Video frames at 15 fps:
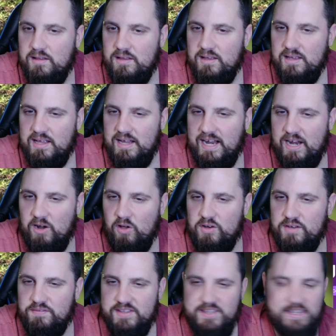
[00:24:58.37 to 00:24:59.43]
Herald of
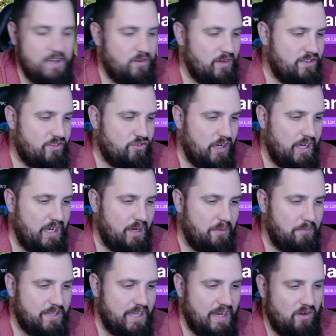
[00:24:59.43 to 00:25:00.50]
the Secret
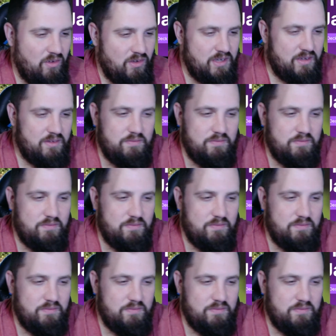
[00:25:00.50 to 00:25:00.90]
Streams. Herald of...